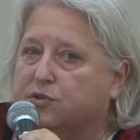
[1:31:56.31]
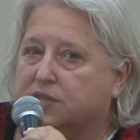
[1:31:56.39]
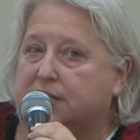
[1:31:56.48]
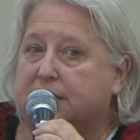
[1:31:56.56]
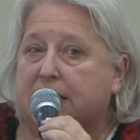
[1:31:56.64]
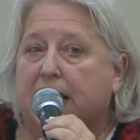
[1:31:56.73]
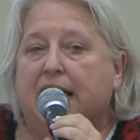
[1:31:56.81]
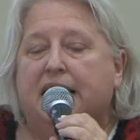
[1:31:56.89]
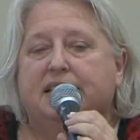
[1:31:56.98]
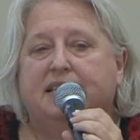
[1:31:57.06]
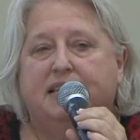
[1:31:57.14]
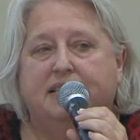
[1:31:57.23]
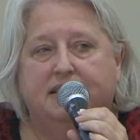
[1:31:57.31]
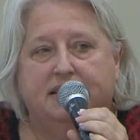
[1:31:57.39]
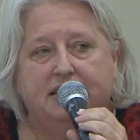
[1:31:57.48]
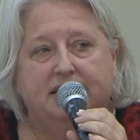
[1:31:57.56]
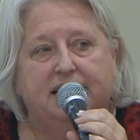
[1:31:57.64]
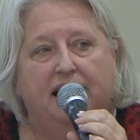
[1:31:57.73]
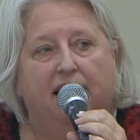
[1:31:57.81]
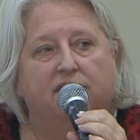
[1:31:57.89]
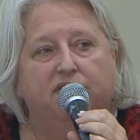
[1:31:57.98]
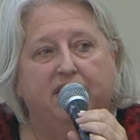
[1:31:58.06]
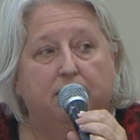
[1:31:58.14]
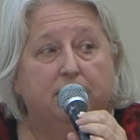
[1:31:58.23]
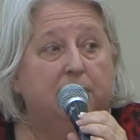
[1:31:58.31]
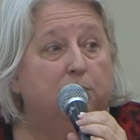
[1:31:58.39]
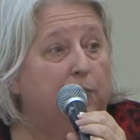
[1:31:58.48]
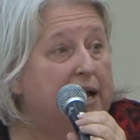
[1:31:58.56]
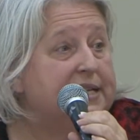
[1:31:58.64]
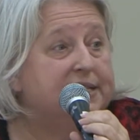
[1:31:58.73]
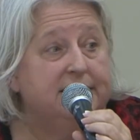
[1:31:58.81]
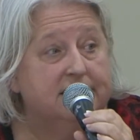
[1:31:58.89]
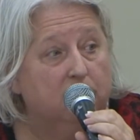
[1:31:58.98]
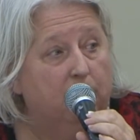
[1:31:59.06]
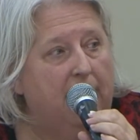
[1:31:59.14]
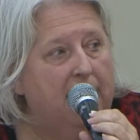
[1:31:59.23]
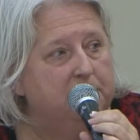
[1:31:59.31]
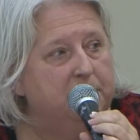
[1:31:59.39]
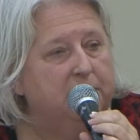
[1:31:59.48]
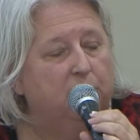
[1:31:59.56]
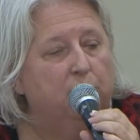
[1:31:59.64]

resources, they are very well described